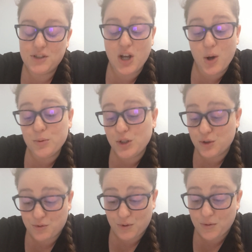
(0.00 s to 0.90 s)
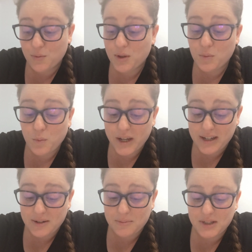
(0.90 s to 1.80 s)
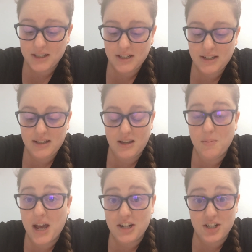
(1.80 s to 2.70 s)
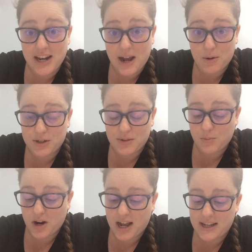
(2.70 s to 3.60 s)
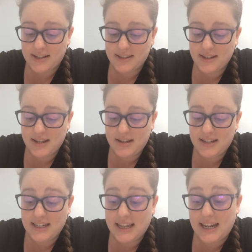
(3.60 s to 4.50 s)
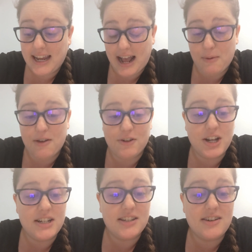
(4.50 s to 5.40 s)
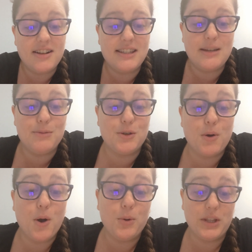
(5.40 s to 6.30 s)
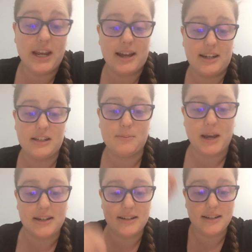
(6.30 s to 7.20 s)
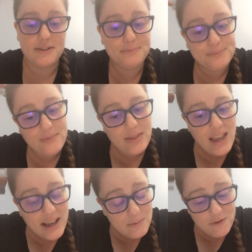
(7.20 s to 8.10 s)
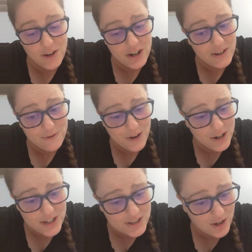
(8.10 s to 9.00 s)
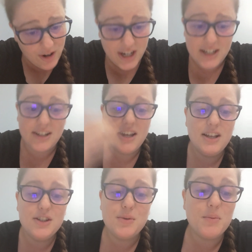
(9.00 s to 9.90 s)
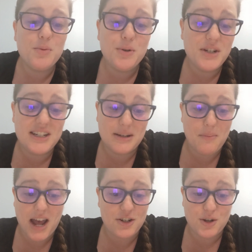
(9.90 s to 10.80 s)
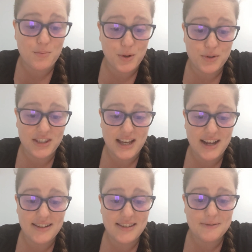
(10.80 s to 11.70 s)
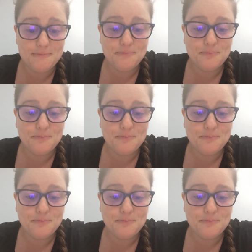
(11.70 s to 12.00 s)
To own the truth, with Wickham. Imagine our surprise. To Kitty, however, it does not seem so wholly unexpected. I am very, very sorry, so imprudent a match on both sides.